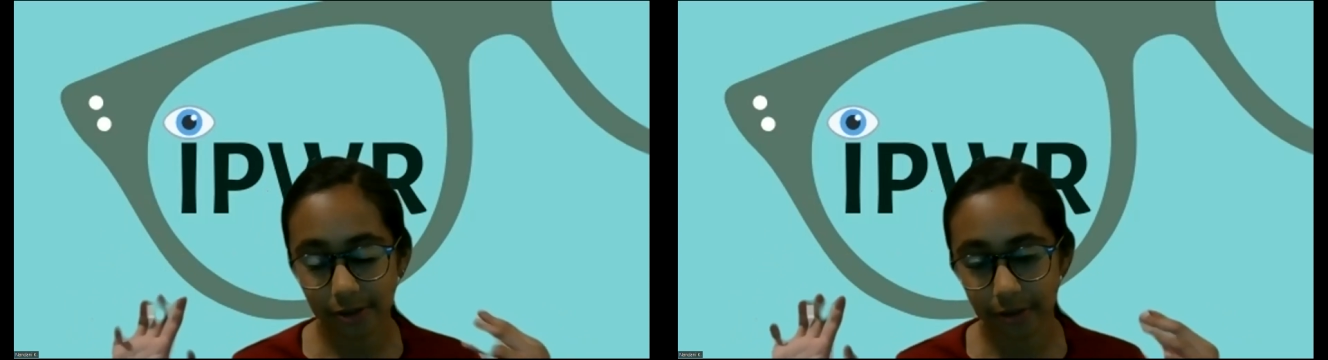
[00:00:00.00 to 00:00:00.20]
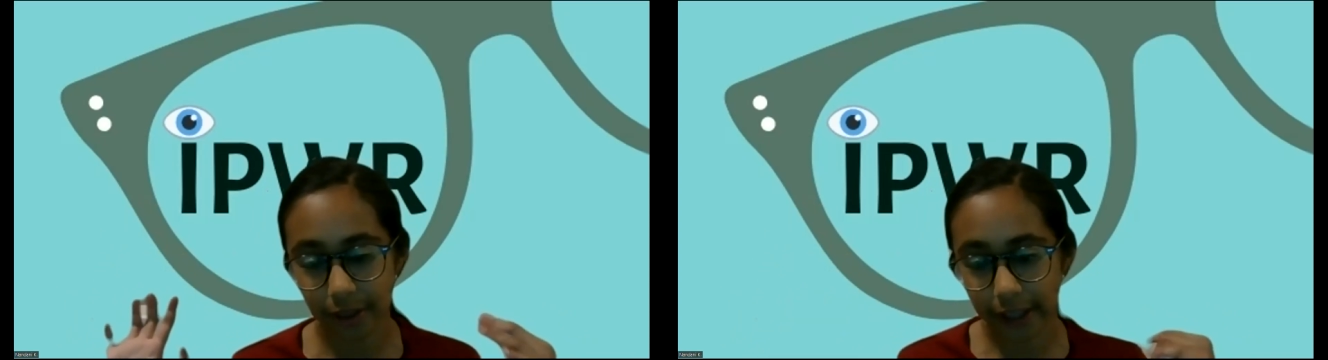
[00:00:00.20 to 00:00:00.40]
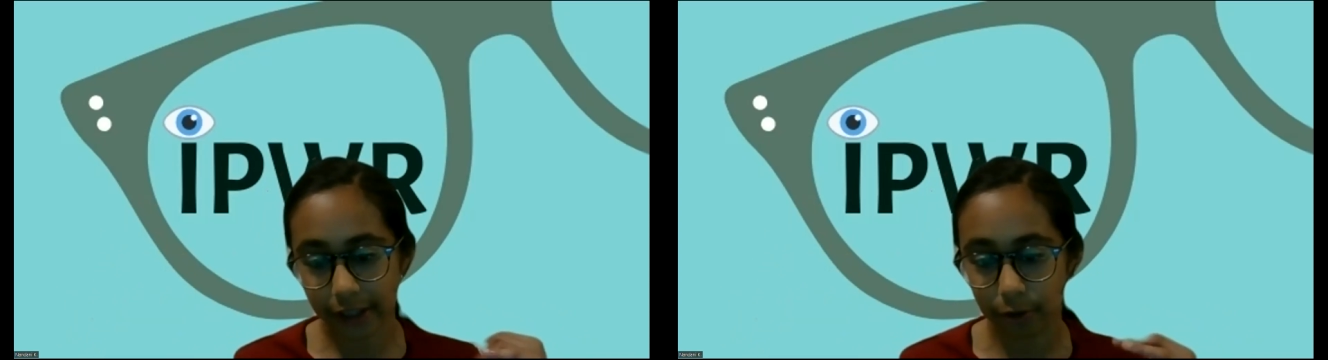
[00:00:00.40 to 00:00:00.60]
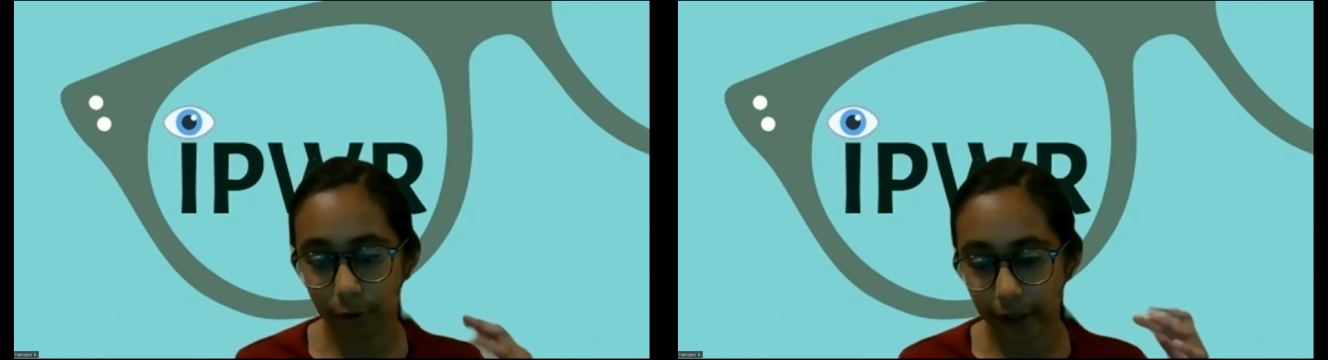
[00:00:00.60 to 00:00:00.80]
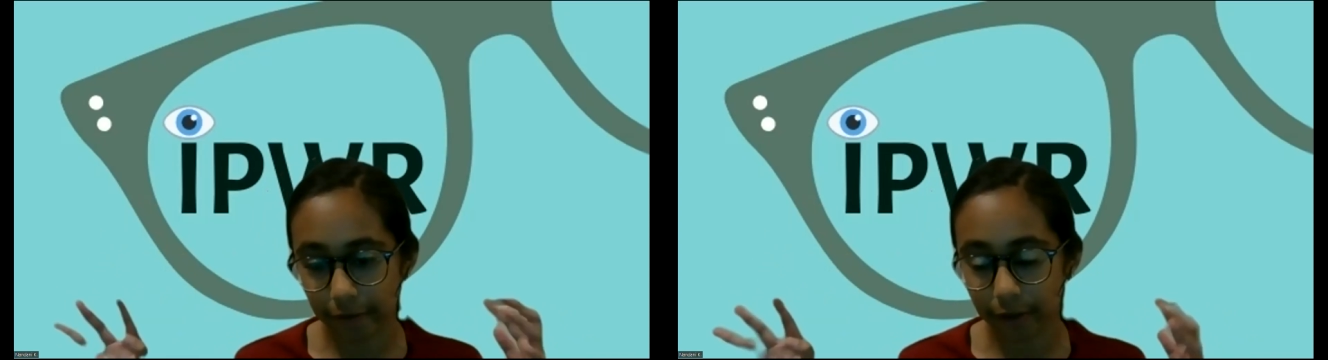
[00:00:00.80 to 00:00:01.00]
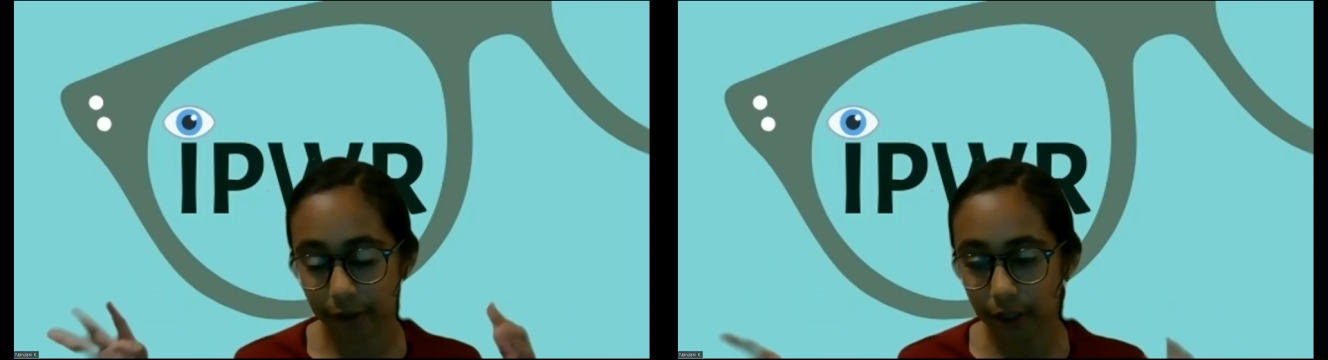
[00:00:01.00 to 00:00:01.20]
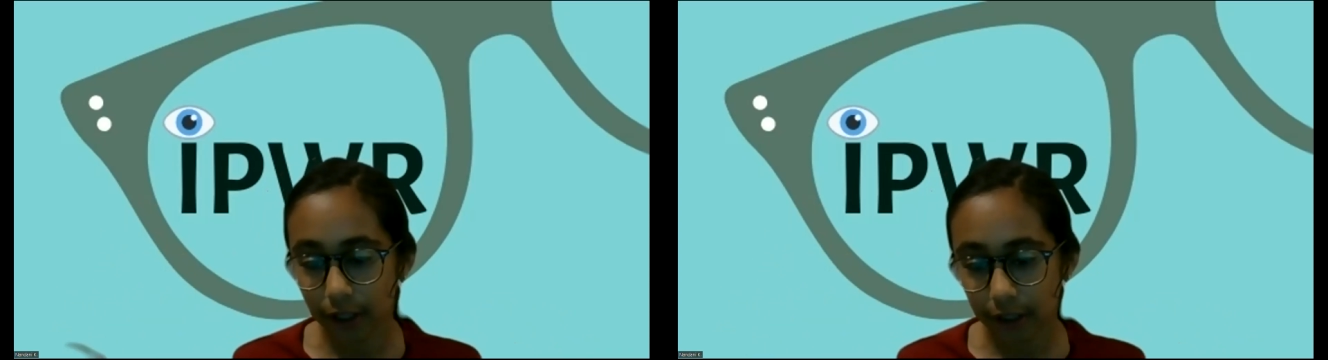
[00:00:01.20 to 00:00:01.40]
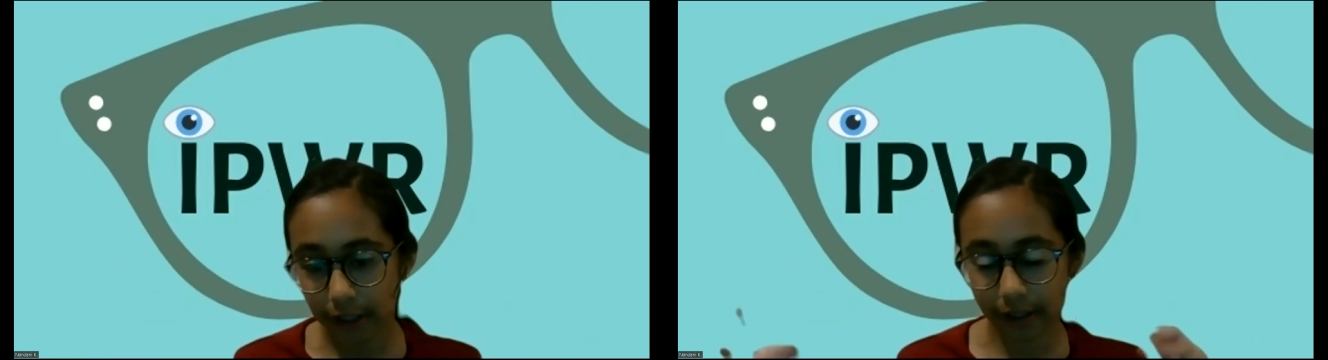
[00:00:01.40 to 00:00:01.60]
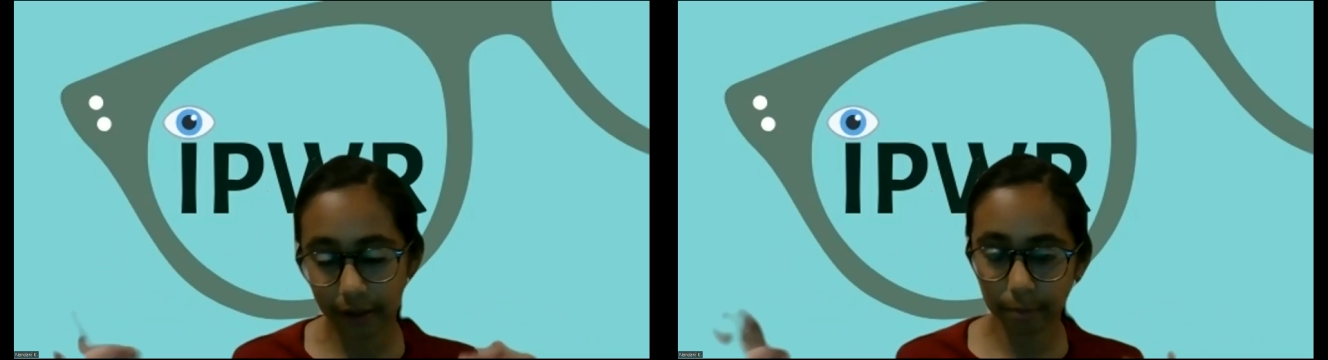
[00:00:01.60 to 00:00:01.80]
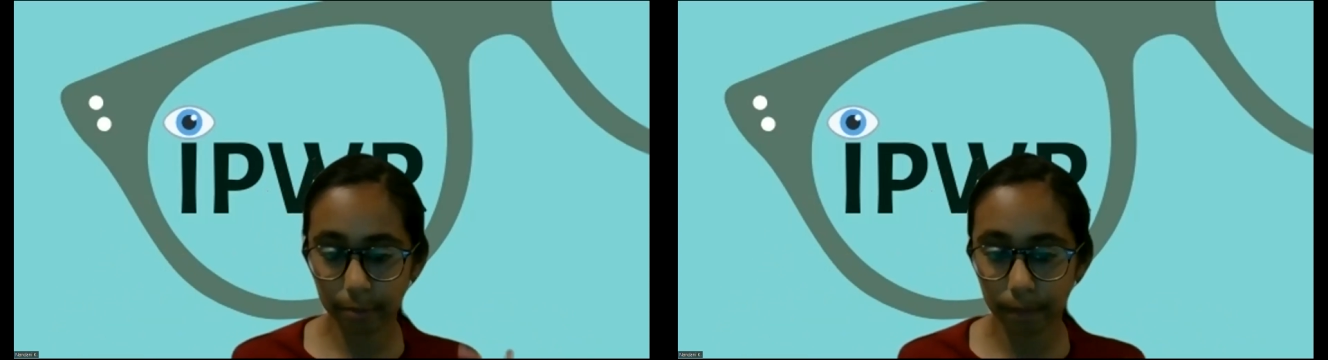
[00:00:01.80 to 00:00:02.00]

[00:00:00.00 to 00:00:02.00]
So like you don't have like